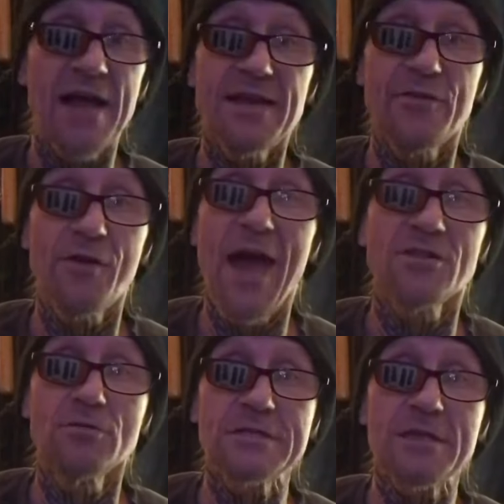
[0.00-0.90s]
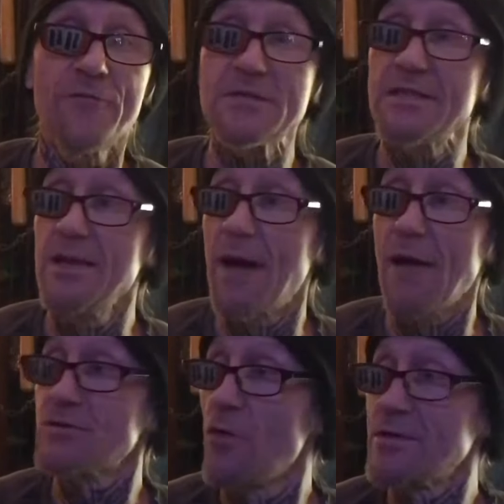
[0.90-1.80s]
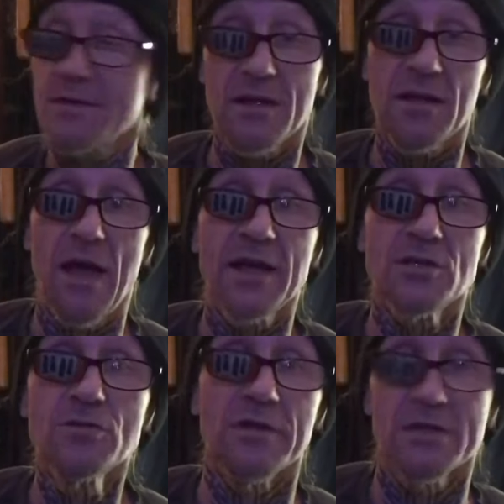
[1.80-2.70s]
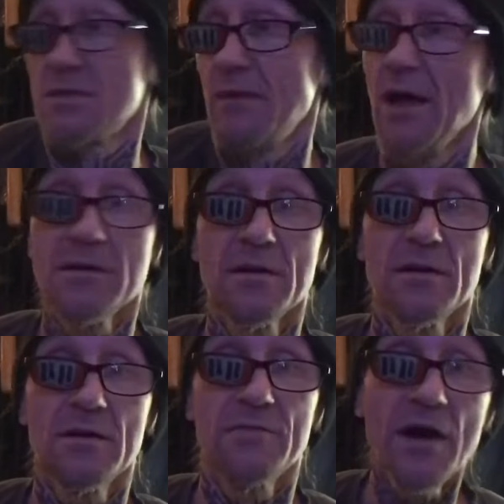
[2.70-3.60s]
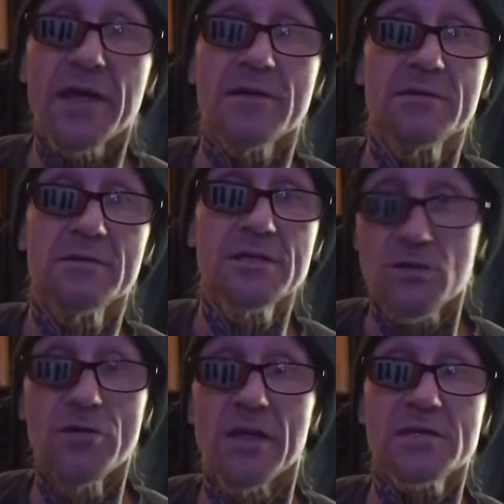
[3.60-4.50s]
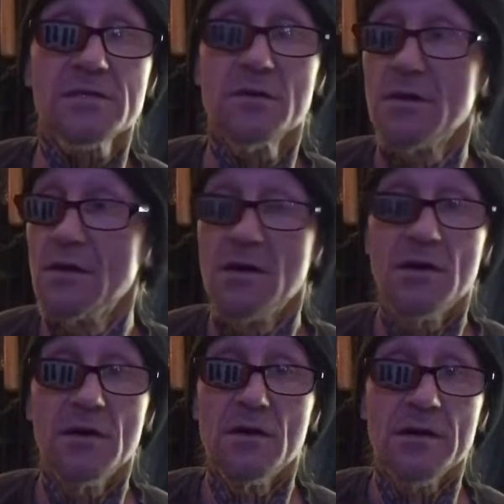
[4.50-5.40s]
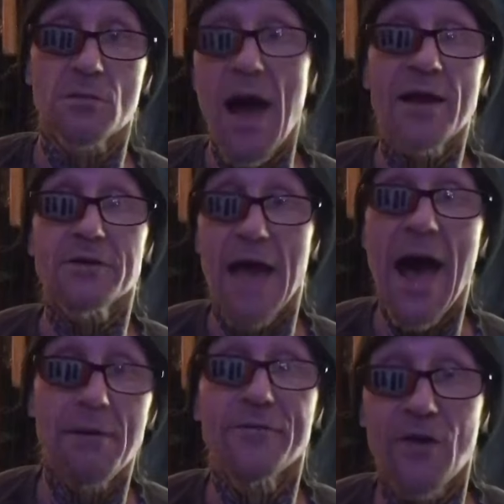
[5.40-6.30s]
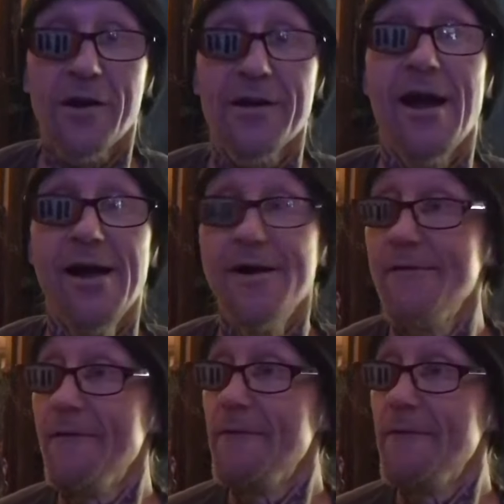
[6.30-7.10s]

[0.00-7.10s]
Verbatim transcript: I never had low self-esteem. I was always. I could do this, man. Fuck it. Let's do this. Let's ride or die, motherfucker.